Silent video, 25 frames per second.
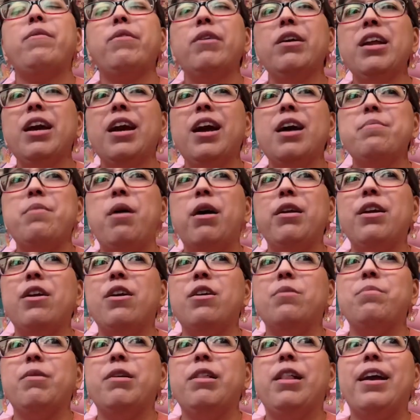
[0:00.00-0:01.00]
going to come on here
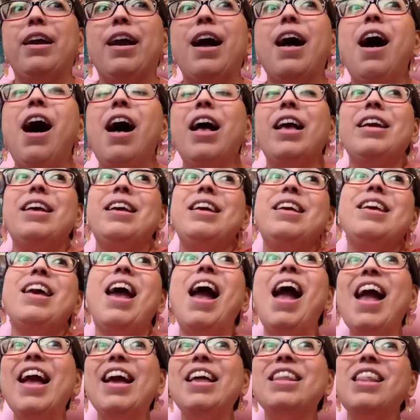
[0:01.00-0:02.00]
and be like,
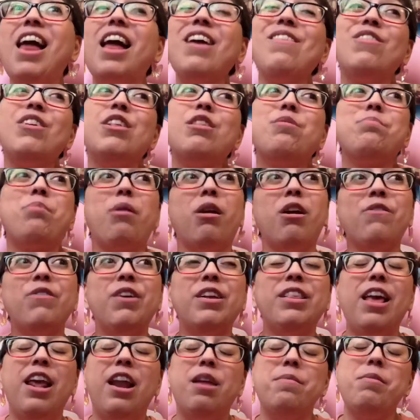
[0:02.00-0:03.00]
yay, life is
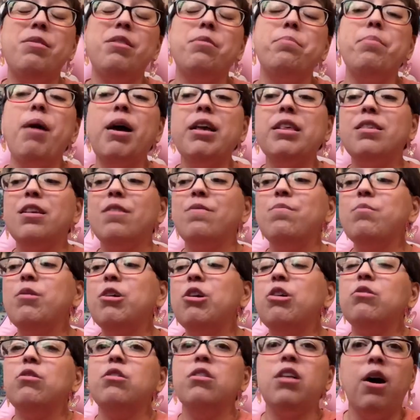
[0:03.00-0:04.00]
perfect and I'm in the best of
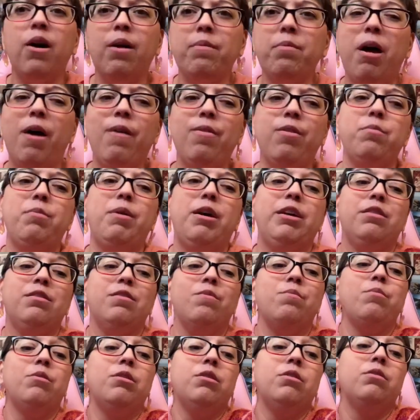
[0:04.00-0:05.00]
moods. No, I'm not in the best of
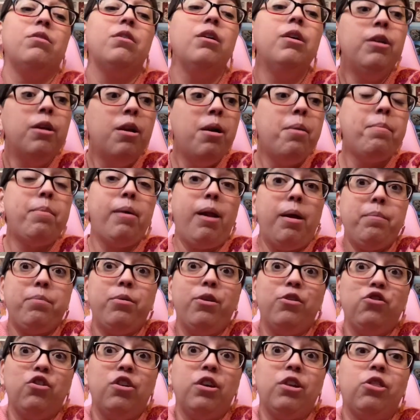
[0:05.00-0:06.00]
moods, but I'm
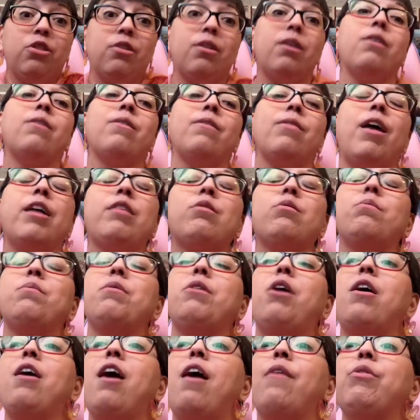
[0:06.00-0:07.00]
pushing through. And that's what we
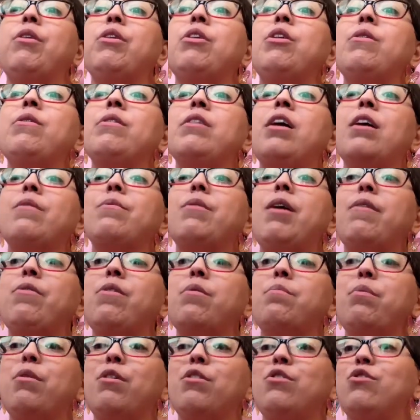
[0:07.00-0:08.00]
all have to do in life. We have to
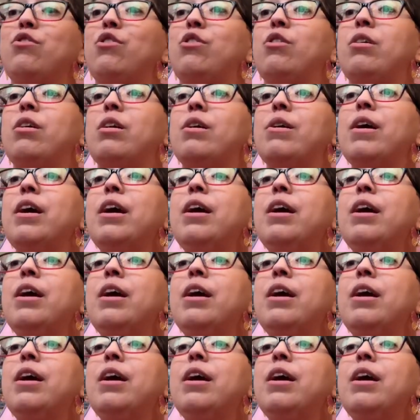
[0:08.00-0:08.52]
push through.